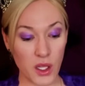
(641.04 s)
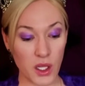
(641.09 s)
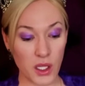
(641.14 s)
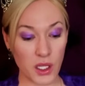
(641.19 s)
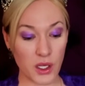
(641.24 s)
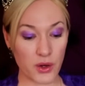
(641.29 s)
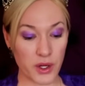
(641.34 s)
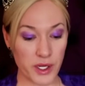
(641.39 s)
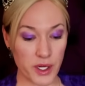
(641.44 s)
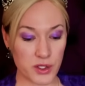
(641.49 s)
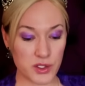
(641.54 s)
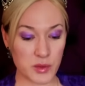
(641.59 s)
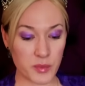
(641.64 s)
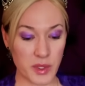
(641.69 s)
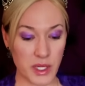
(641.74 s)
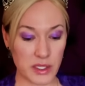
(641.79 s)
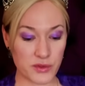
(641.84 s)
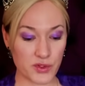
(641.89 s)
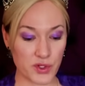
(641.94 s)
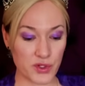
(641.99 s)
You are not a
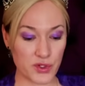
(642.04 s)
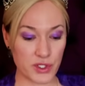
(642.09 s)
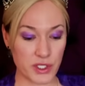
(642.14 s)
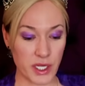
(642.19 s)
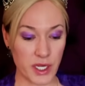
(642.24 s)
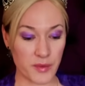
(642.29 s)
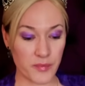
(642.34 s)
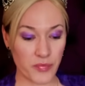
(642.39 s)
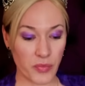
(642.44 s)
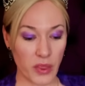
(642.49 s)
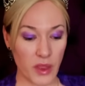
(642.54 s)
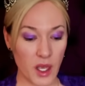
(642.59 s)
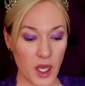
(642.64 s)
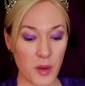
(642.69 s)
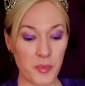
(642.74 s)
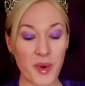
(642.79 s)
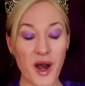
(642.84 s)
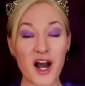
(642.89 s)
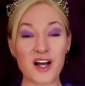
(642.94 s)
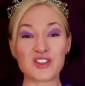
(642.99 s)
basketeer. A
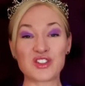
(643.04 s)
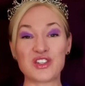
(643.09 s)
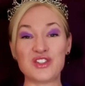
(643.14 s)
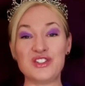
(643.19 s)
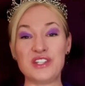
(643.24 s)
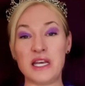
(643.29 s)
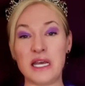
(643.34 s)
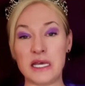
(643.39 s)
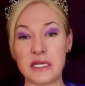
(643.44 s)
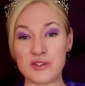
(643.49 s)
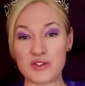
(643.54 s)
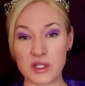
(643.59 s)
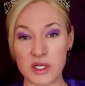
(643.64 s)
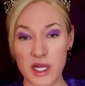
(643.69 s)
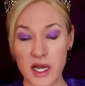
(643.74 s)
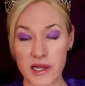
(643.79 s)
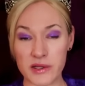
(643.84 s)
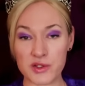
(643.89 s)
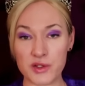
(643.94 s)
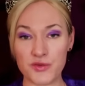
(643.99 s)
basketeer is the
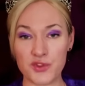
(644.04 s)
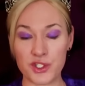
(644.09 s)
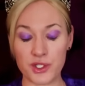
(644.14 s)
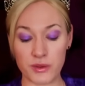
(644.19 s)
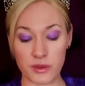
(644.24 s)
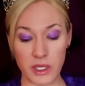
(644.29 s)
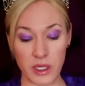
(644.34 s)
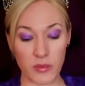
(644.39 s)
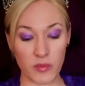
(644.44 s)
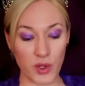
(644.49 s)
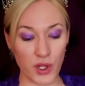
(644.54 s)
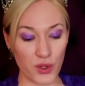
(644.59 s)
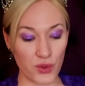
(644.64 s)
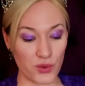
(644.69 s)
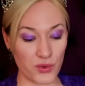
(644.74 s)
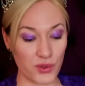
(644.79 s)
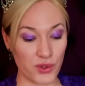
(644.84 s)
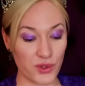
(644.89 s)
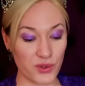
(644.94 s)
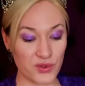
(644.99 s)
likes of Junie
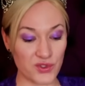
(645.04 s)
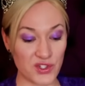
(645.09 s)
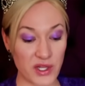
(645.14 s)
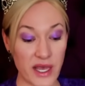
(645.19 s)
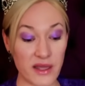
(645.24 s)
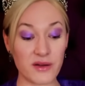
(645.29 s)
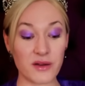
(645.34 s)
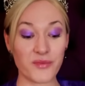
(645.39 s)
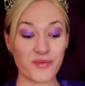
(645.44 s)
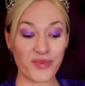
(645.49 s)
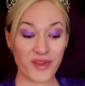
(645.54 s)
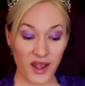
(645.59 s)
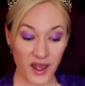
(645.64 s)
Moon, who said,